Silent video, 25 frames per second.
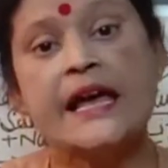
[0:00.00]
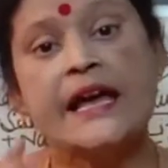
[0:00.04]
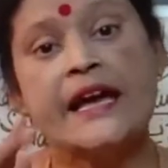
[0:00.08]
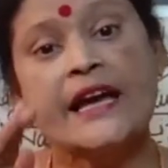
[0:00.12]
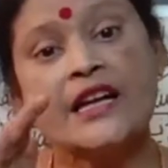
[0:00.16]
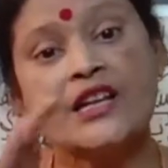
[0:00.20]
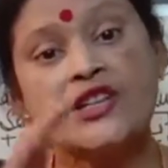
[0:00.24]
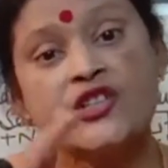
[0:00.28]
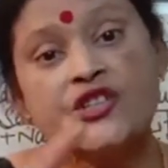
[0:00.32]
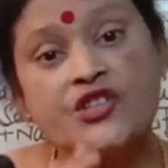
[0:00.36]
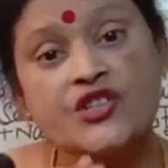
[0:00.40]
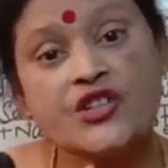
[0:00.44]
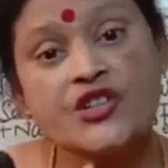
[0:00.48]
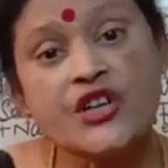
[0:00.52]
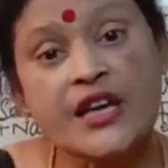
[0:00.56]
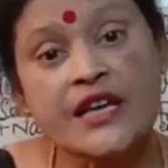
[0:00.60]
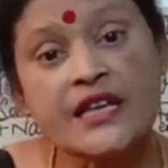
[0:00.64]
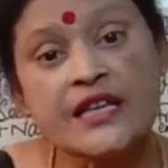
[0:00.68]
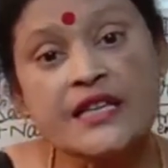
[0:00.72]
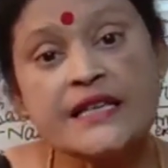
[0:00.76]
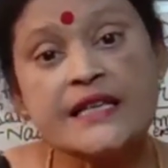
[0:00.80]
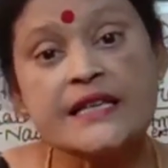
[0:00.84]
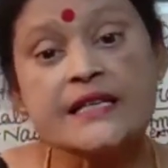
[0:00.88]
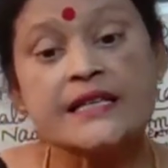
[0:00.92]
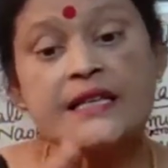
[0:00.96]
it
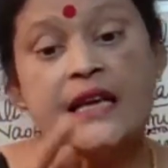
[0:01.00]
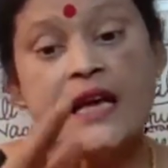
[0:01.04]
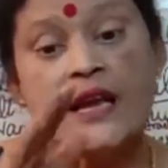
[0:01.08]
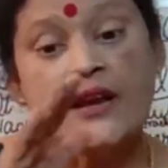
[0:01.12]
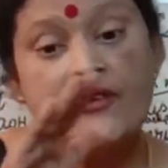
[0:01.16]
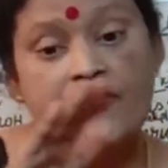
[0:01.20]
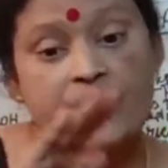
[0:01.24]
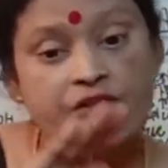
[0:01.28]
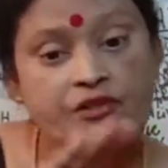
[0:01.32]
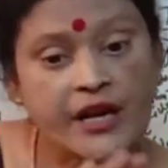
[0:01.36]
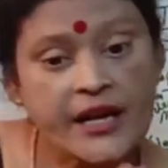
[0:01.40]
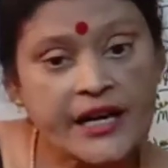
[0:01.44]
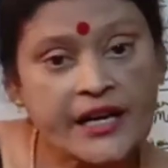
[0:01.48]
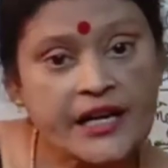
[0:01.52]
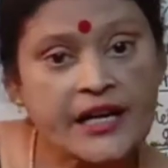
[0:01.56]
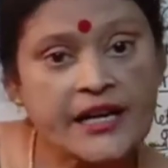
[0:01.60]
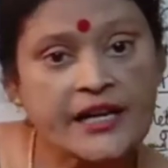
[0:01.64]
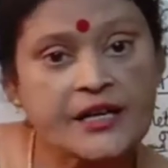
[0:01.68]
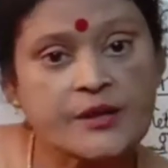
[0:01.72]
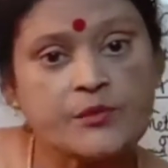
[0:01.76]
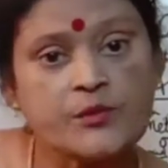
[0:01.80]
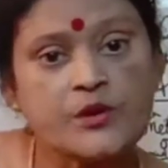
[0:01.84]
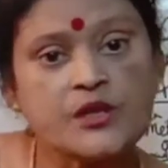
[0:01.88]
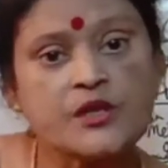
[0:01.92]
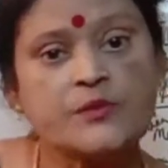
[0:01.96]
changes red
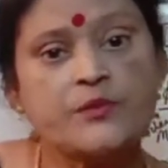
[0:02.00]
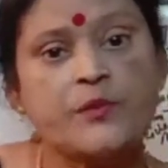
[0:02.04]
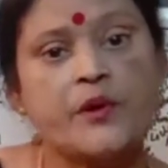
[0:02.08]
litmus